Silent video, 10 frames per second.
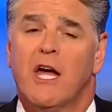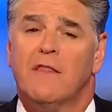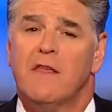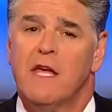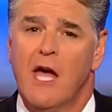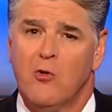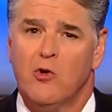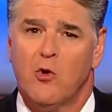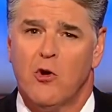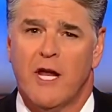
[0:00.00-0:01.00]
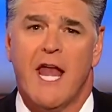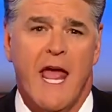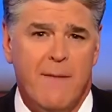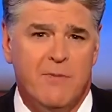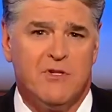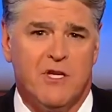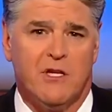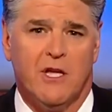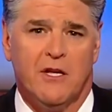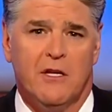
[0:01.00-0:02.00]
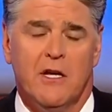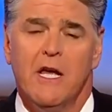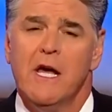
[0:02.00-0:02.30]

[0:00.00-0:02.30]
at the Ecuadorian Embassy in London,